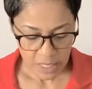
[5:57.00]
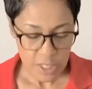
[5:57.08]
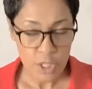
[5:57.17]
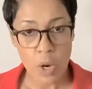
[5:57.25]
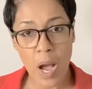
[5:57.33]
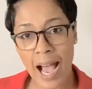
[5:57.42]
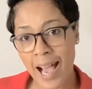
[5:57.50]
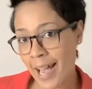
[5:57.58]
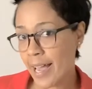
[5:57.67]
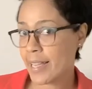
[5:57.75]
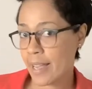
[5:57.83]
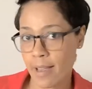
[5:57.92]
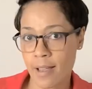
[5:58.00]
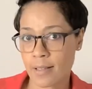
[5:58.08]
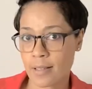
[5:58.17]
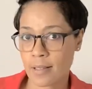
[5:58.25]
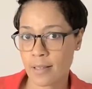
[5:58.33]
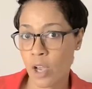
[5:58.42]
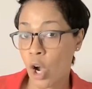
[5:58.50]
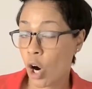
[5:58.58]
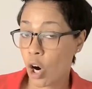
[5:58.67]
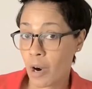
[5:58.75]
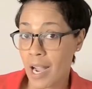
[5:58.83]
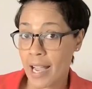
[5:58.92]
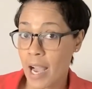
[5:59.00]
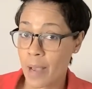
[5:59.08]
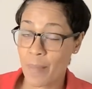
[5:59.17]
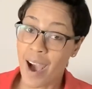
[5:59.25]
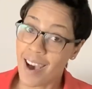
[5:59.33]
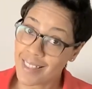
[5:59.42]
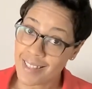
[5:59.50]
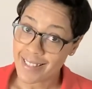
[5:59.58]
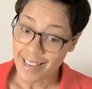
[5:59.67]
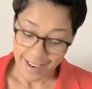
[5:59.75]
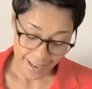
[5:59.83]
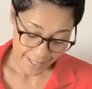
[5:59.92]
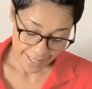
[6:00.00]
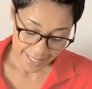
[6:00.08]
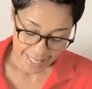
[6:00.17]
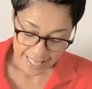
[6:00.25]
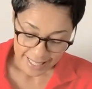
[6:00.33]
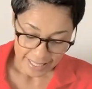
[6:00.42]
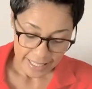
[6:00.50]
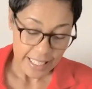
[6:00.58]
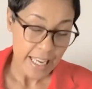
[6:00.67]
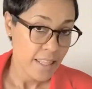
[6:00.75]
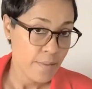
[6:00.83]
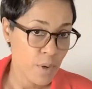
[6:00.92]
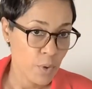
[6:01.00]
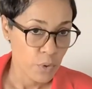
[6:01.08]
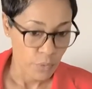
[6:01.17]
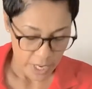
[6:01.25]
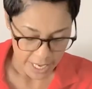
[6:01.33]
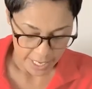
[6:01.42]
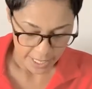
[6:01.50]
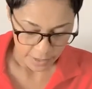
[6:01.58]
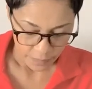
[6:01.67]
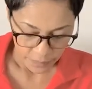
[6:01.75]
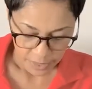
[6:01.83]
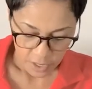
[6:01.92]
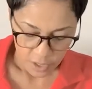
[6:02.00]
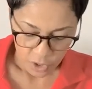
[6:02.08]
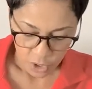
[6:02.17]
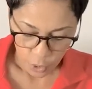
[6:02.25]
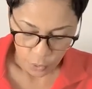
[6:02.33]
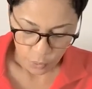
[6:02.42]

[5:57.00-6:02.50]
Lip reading: So I guessed, or I hypothesized, that I had the most red. So